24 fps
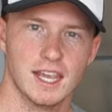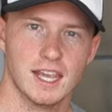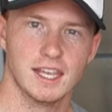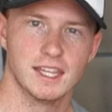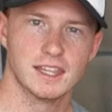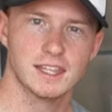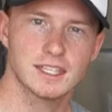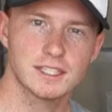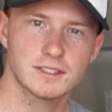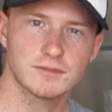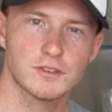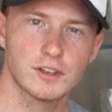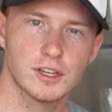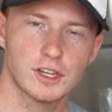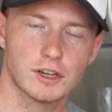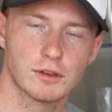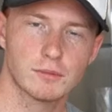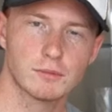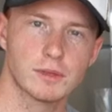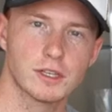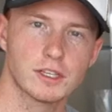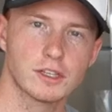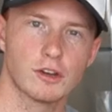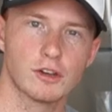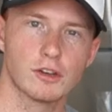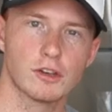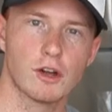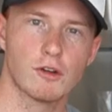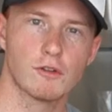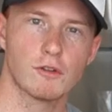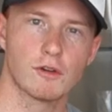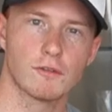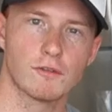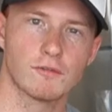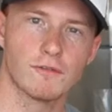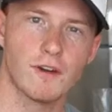In this video, I'm going to be going
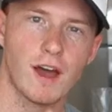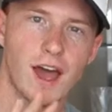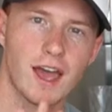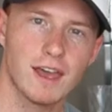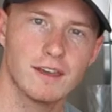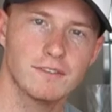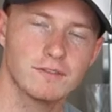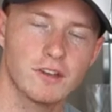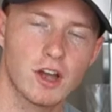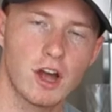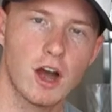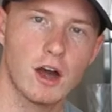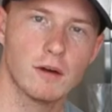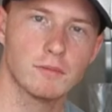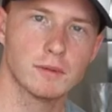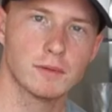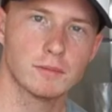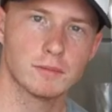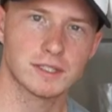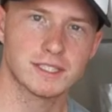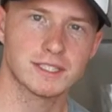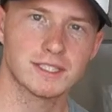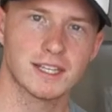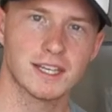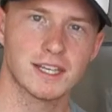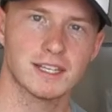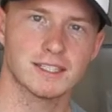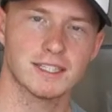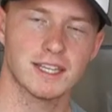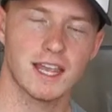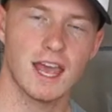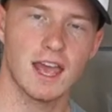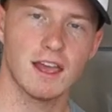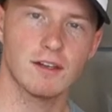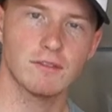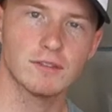over five common
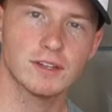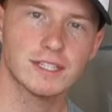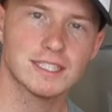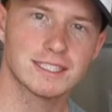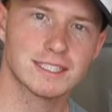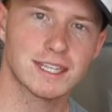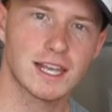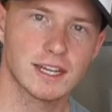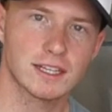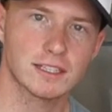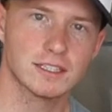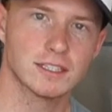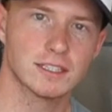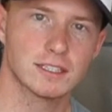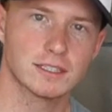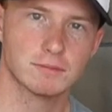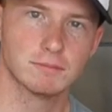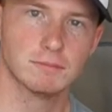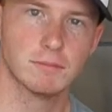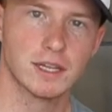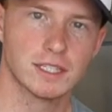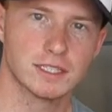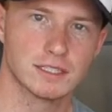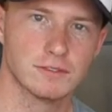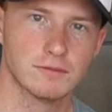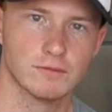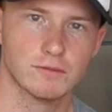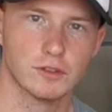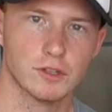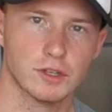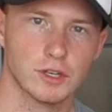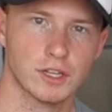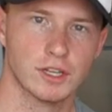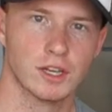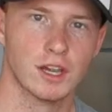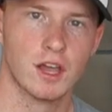mistakes every cyclist must
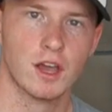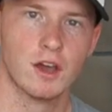avoid.